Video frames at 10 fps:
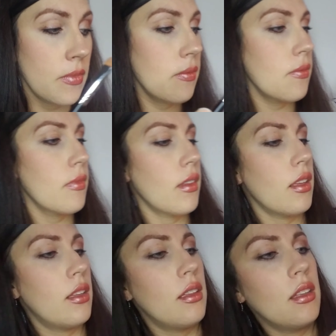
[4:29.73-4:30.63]

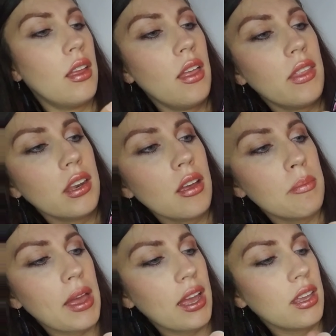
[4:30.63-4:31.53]
And then
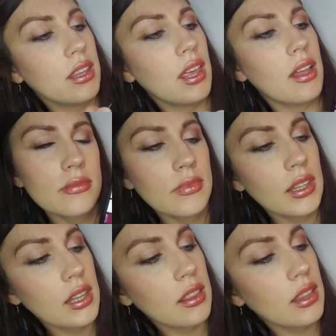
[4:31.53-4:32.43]
come back and get
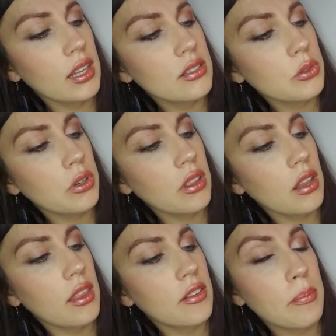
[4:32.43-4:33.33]
this, or
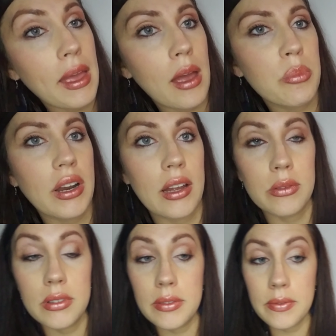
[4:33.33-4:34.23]
this matte
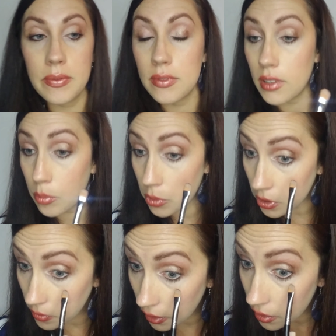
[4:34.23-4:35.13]
brown, and put
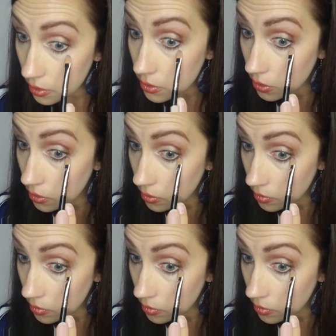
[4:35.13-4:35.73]
it right under